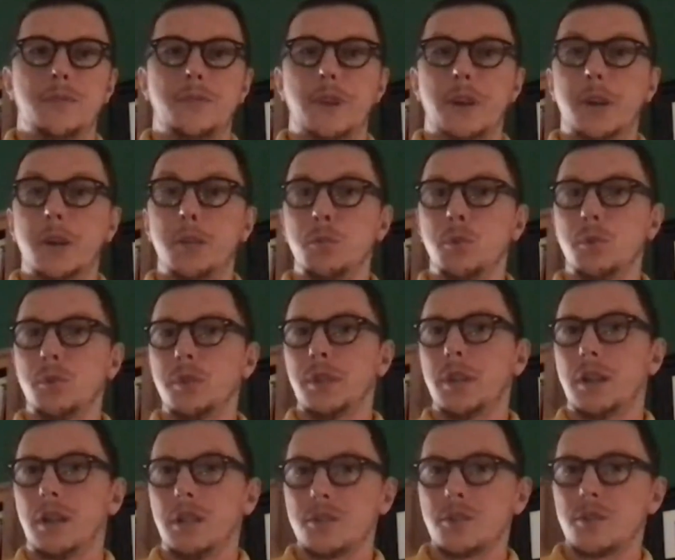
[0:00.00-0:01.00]
very
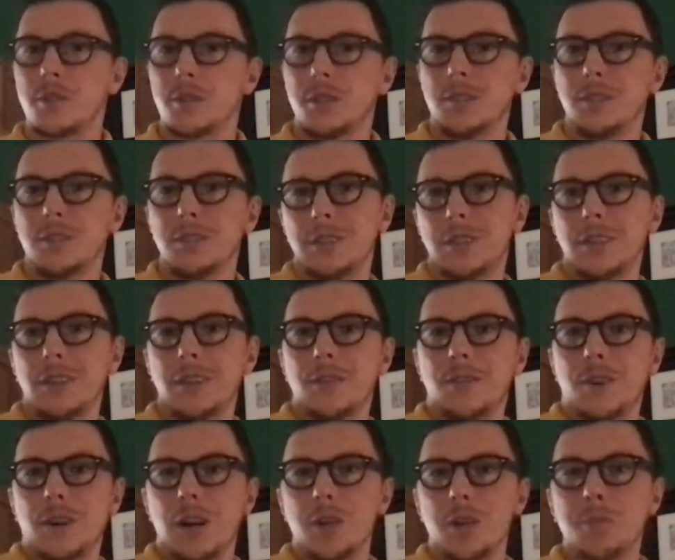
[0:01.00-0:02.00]
multicultural
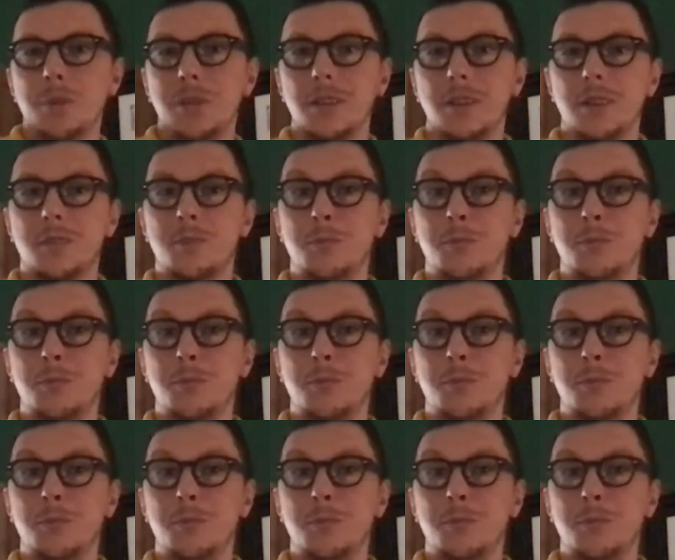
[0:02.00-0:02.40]
environment and